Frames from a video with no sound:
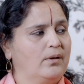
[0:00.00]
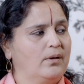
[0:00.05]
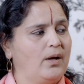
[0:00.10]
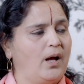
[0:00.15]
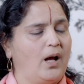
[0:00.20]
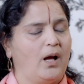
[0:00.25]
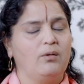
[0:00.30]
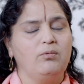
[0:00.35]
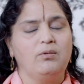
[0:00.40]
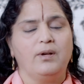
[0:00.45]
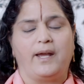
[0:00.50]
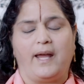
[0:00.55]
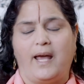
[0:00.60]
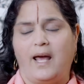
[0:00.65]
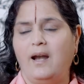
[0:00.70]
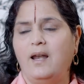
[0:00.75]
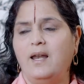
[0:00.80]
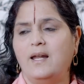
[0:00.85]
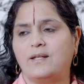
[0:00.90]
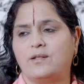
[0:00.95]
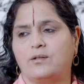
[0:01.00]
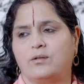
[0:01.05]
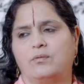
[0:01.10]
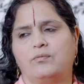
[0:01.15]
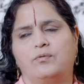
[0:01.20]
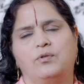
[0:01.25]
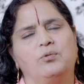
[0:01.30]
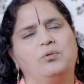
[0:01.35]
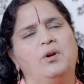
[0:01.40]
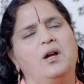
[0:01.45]
How careless
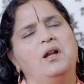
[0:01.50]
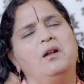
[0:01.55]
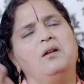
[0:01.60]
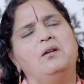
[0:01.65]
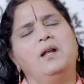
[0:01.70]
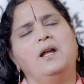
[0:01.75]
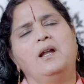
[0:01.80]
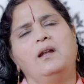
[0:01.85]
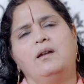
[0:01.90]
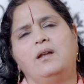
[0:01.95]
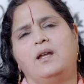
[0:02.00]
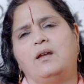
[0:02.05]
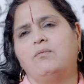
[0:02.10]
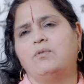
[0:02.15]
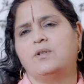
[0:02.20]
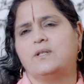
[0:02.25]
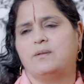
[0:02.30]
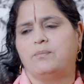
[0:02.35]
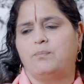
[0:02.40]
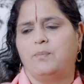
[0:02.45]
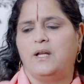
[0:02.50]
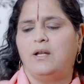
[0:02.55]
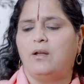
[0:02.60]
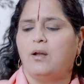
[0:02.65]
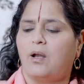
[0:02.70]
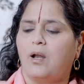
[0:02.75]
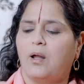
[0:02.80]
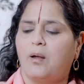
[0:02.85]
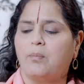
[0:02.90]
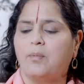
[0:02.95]
of you. And then he was
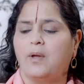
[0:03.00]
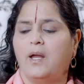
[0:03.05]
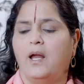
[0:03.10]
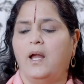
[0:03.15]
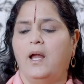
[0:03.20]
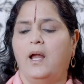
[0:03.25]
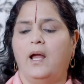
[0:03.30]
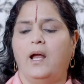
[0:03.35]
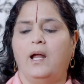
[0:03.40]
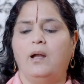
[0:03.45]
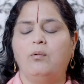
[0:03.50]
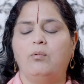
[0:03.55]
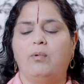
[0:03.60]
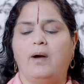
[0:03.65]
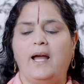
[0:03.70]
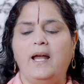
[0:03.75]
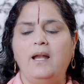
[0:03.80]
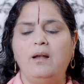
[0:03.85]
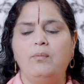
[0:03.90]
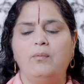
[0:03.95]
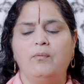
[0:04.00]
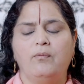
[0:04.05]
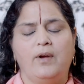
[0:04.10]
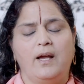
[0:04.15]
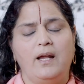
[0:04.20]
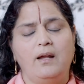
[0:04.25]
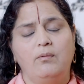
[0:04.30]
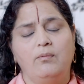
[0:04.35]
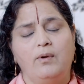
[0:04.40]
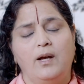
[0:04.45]
beaten up. And while
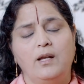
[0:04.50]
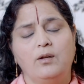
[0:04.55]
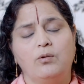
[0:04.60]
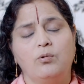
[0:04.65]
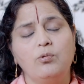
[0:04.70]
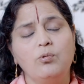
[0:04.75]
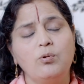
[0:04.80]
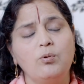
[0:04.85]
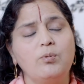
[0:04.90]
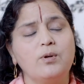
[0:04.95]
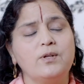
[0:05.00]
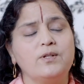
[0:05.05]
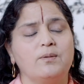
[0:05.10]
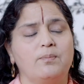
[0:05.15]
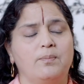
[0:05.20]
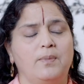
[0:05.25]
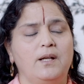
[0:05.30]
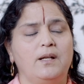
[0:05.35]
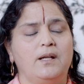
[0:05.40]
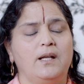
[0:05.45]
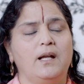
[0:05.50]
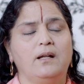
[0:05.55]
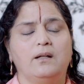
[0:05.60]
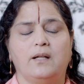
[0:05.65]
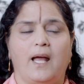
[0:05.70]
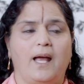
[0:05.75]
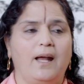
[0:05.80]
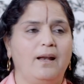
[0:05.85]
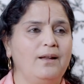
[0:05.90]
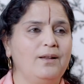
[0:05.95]
Guru was beating,
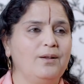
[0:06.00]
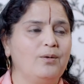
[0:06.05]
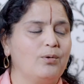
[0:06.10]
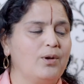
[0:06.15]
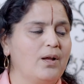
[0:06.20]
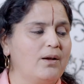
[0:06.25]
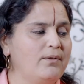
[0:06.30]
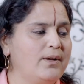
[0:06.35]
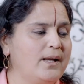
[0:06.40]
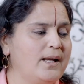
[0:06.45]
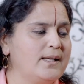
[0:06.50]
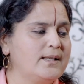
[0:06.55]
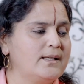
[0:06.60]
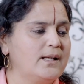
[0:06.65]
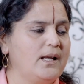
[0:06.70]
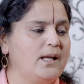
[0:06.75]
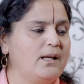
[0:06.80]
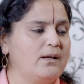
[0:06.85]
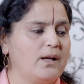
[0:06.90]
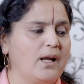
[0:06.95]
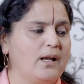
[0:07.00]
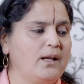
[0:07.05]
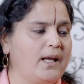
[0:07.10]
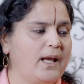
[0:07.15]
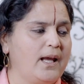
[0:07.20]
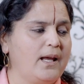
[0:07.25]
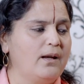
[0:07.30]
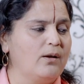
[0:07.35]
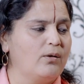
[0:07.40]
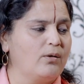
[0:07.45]
Dayanand could have easily run
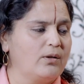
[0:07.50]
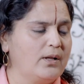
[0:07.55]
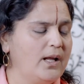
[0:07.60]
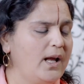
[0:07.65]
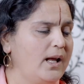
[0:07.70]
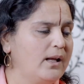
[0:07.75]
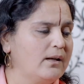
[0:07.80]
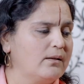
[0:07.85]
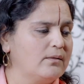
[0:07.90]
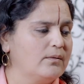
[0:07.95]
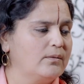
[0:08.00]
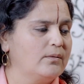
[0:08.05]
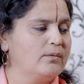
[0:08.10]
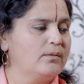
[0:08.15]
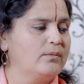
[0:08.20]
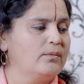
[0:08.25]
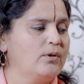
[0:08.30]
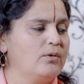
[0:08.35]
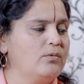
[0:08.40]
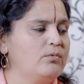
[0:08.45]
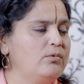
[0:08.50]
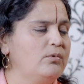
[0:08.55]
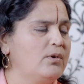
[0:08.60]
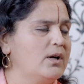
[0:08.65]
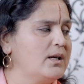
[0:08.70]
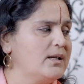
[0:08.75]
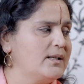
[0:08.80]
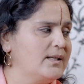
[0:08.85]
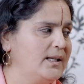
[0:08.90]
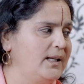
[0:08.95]
here or there. The Guru
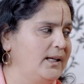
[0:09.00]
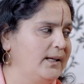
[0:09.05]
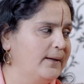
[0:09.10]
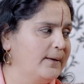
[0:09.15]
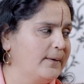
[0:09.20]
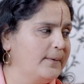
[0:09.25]
can't see.